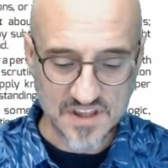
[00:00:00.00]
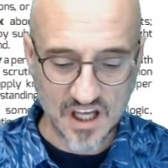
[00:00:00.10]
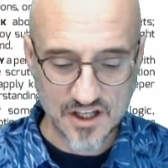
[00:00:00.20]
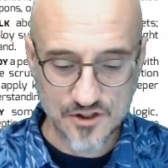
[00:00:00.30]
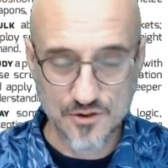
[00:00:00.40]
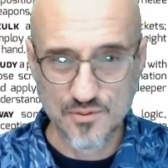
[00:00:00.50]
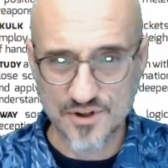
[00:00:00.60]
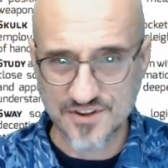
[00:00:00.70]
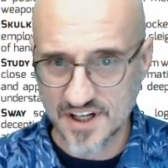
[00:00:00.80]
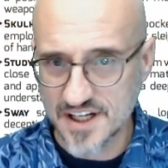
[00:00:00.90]
you will
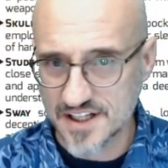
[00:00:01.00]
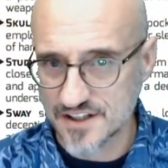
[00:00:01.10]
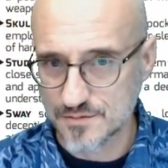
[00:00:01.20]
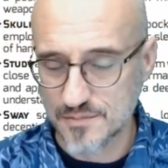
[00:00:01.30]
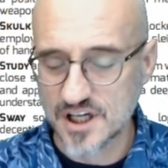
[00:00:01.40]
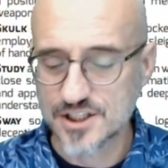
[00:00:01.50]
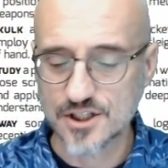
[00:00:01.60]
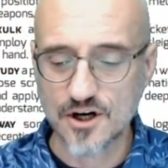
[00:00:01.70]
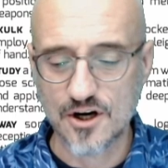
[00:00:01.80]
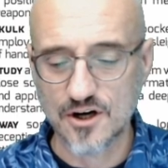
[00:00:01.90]
take as much
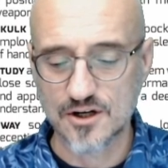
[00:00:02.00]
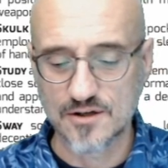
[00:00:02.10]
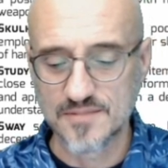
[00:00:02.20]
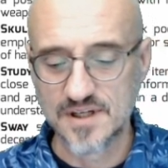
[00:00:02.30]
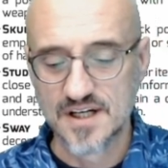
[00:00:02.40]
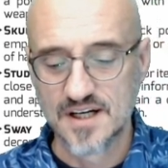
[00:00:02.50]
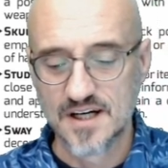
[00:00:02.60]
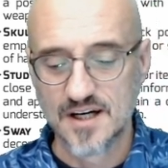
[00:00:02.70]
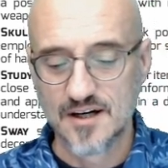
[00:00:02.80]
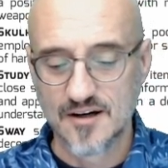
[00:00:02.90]
harm
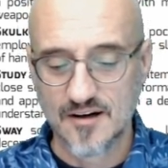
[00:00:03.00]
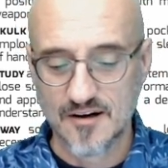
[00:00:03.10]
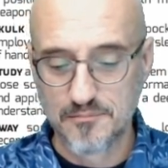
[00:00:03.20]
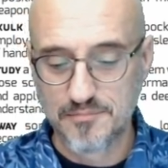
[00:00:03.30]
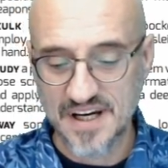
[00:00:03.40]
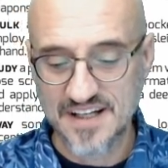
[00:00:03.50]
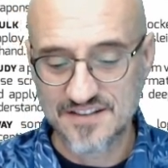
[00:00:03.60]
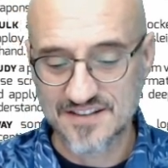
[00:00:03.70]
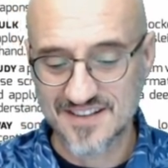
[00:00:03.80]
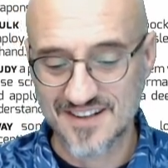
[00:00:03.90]

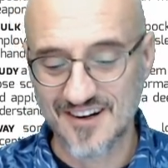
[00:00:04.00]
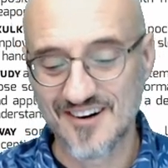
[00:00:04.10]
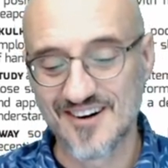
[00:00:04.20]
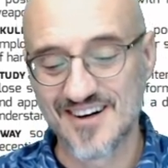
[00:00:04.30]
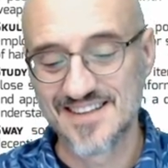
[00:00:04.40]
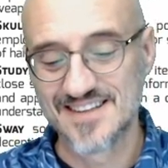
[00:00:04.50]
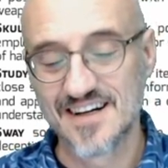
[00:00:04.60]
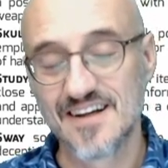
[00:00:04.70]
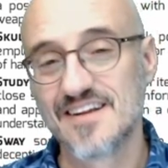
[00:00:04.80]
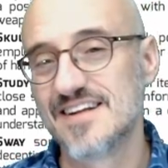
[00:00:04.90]
based on
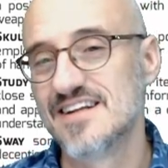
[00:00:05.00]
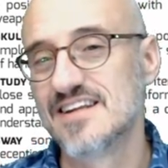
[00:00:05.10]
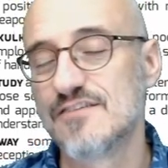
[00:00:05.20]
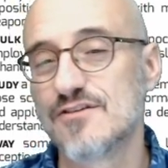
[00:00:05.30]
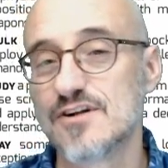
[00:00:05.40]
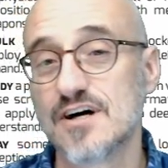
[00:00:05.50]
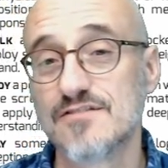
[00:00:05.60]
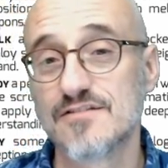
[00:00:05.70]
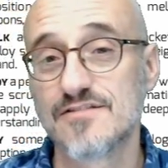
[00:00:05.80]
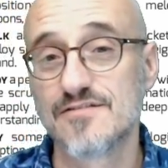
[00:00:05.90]
the level of
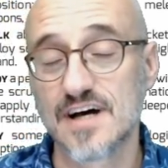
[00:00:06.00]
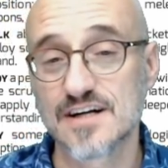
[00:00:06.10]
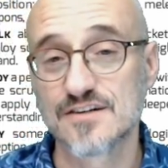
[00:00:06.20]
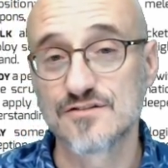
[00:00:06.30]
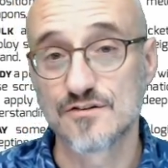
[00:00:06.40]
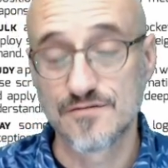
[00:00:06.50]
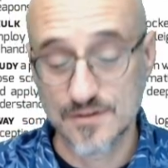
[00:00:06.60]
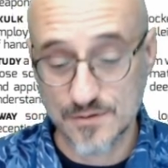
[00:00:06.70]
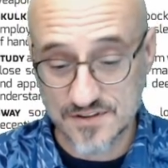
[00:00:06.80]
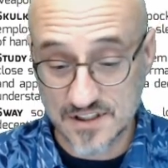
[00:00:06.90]
effect. So if it
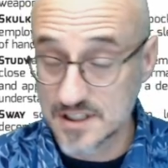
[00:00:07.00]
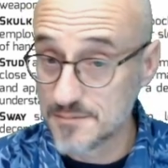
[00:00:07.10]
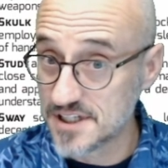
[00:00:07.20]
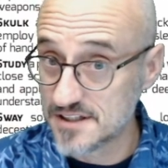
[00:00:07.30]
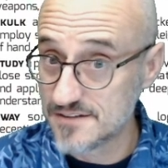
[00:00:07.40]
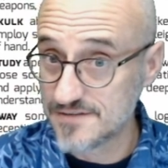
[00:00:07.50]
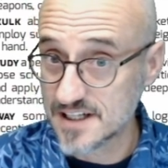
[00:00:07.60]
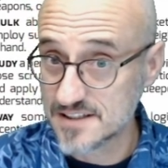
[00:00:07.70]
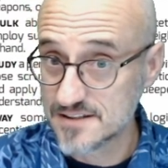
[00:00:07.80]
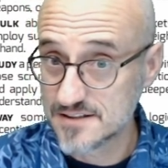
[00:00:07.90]
was a limited
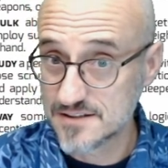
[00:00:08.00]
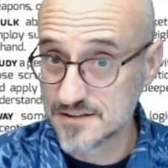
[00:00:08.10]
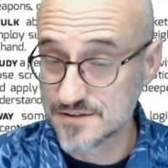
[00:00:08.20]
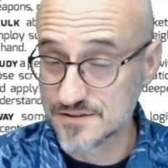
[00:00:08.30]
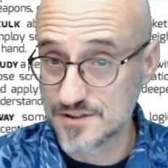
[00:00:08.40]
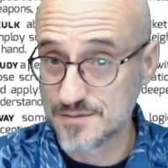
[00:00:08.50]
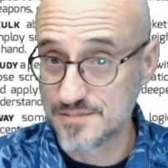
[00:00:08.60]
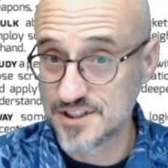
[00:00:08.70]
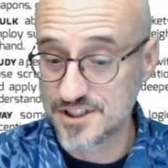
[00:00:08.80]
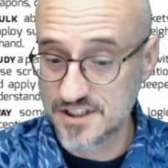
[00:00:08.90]
effect that was going to be
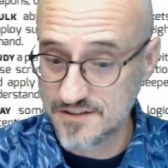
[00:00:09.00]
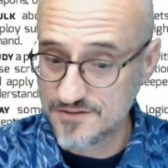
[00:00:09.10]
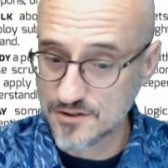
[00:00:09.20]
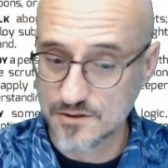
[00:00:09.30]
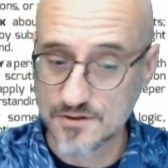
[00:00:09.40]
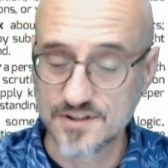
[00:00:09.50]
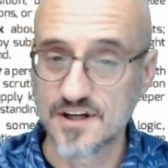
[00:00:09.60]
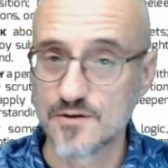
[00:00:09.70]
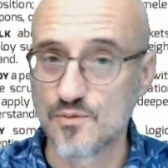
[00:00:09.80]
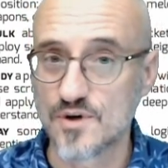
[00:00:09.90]
achieved, you'll only
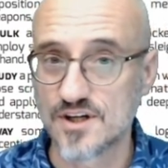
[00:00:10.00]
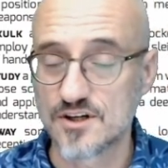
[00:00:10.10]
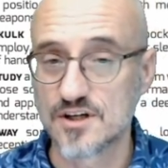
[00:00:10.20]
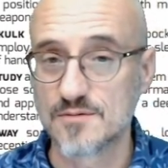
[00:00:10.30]
take 1 harm.